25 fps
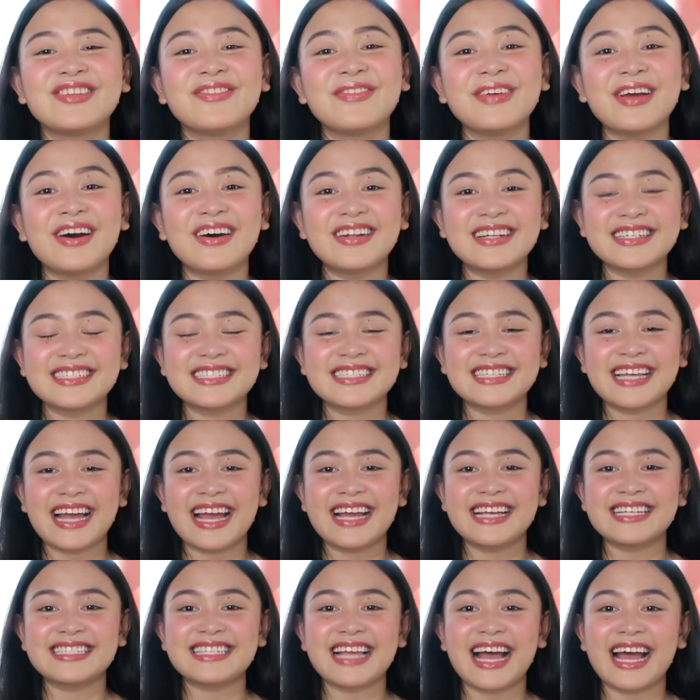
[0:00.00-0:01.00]
To be honest,
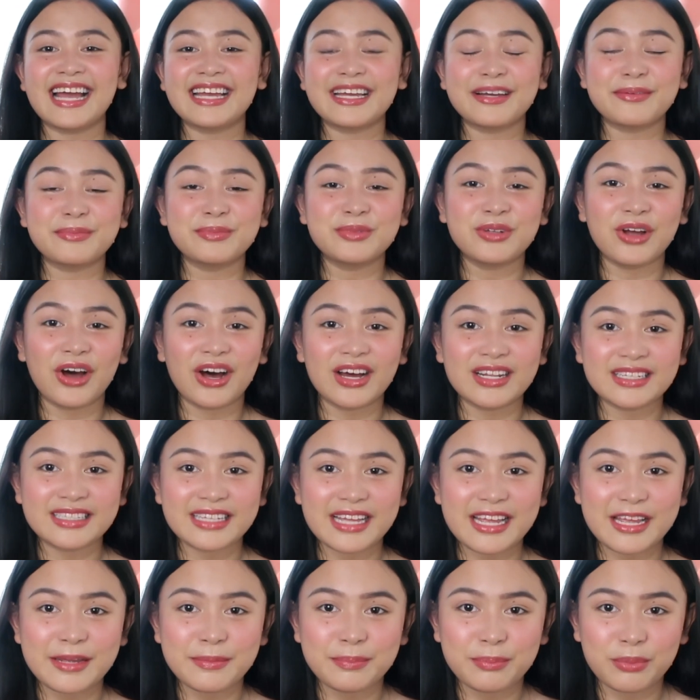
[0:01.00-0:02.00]
guys, I am
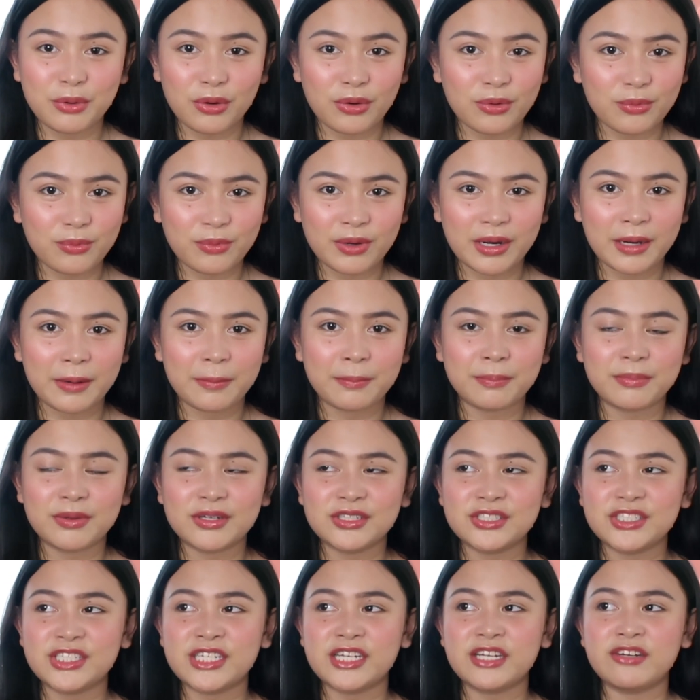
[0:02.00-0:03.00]
not a bookworm,
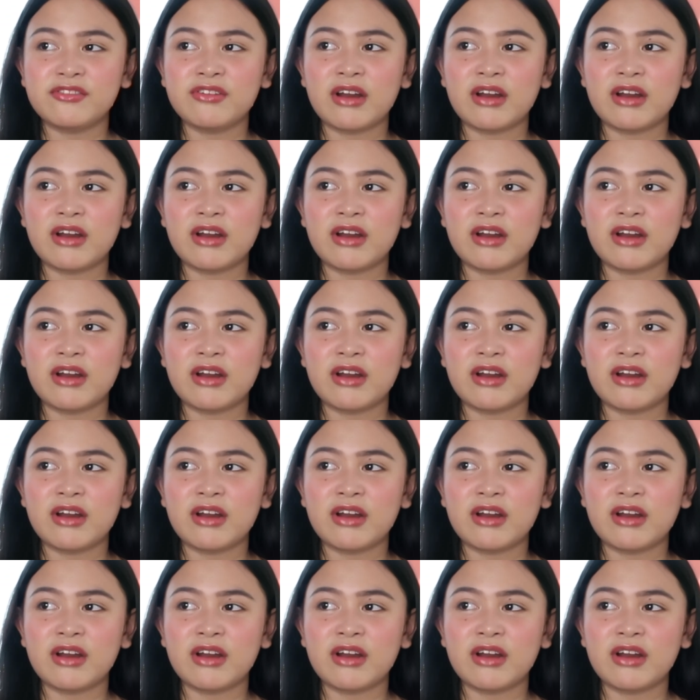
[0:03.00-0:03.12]
but she